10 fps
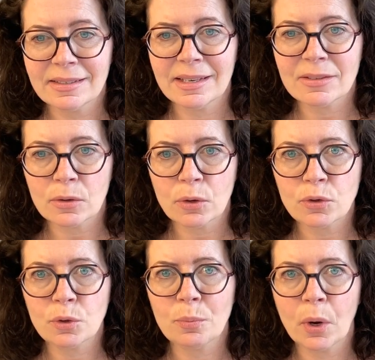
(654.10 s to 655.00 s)
this is a
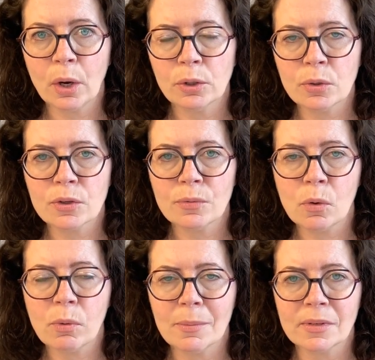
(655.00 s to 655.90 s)
super
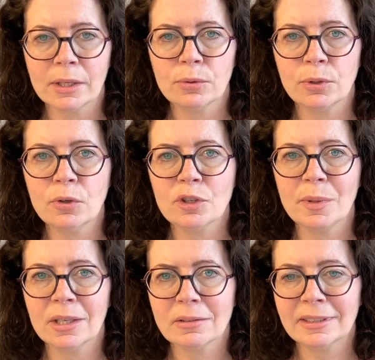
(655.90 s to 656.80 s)
useful website to use
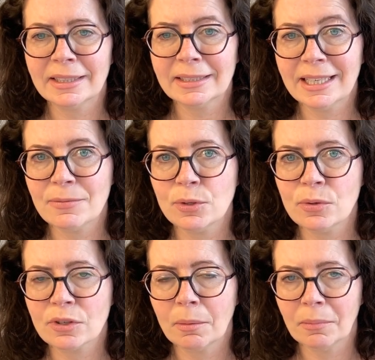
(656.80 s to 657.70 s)
because it gives
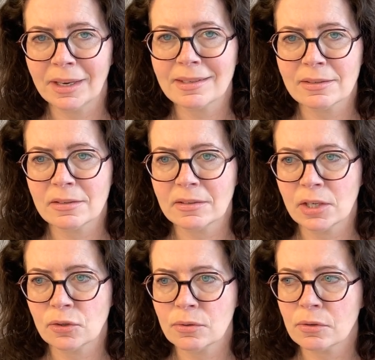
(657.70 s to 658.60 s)
you some nice
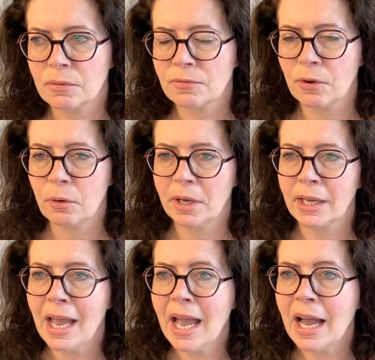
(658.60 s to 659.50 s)
attestations
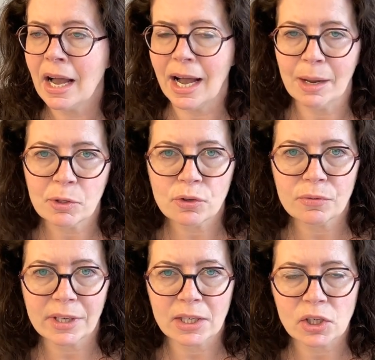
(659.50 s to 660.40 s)
confirming how much
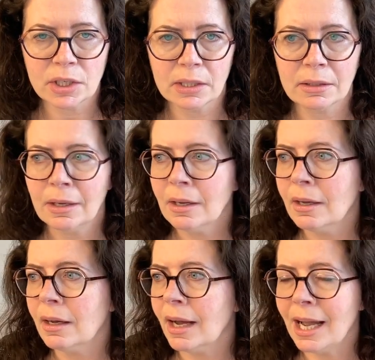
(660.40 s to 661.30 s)
you've cashed in,
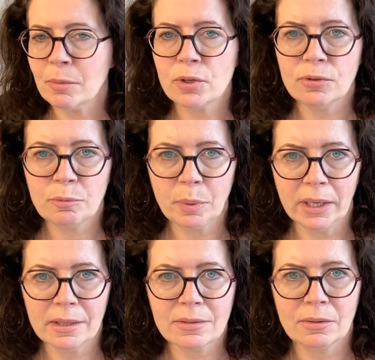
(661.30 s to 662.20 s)
how much you've
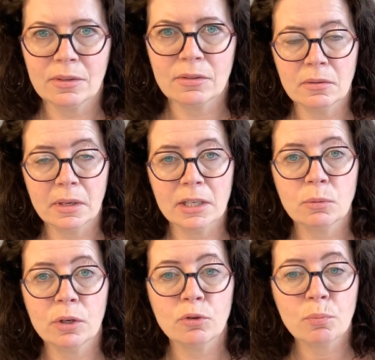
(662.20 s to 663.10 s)
paid. So a
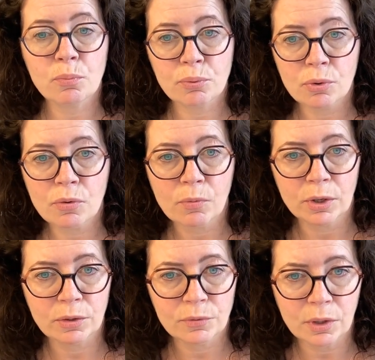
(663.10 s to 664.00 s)
nice way to prove
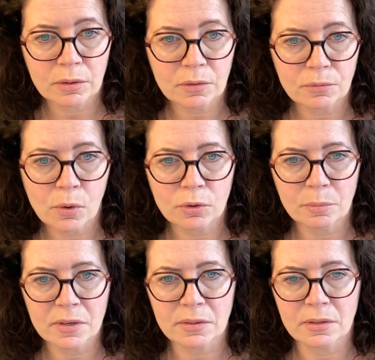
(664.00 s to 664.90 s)
what you've done for
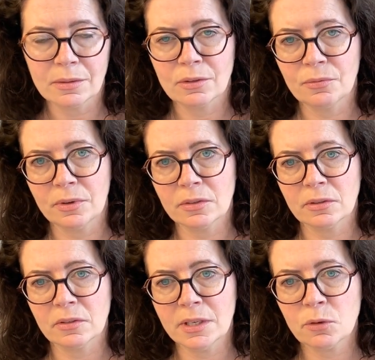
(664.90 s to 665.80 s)
your business. So for
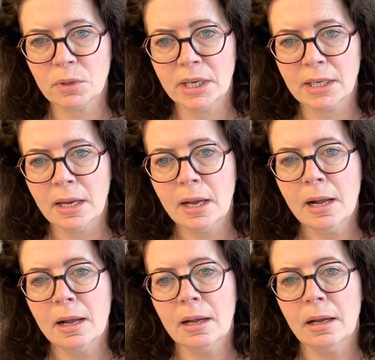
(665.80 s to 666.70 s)
instance, this week,
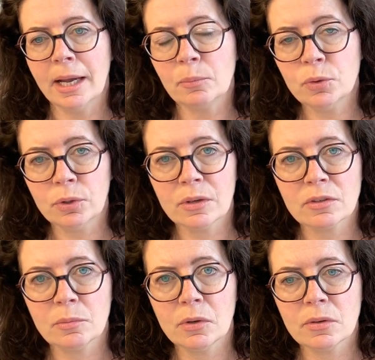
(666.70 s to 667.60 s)
I helped 2
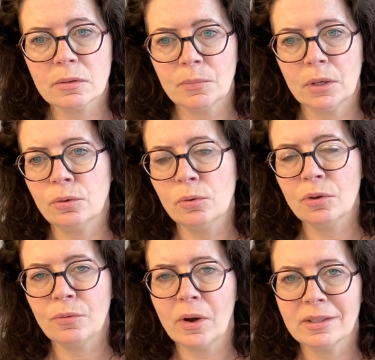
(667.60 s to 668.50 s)
customers to
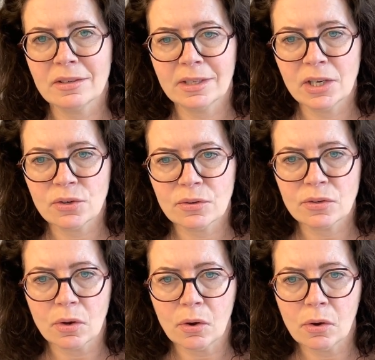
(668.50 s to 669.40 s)
look for
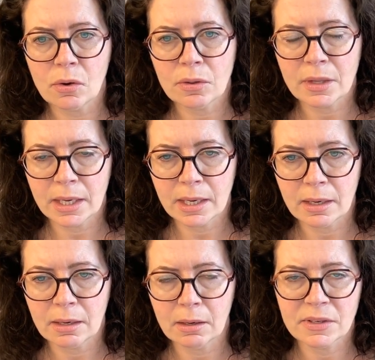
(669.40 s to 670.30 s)
attestations on
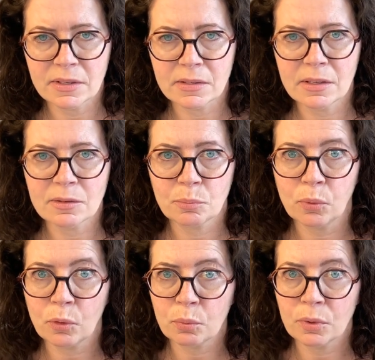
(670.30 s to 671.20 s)
their businesses,
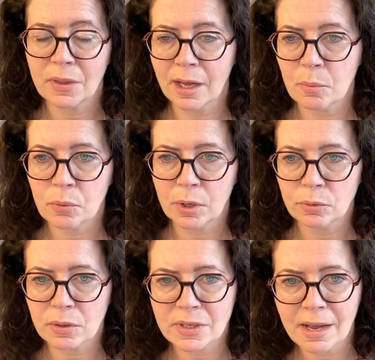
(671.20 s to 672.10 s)
both with Impots and
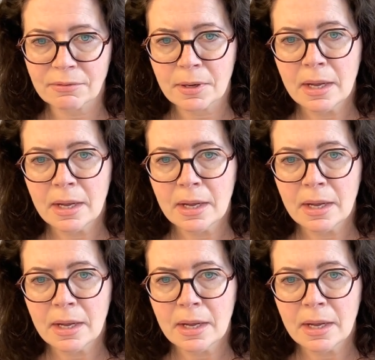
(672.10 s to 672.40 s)
URSSAF.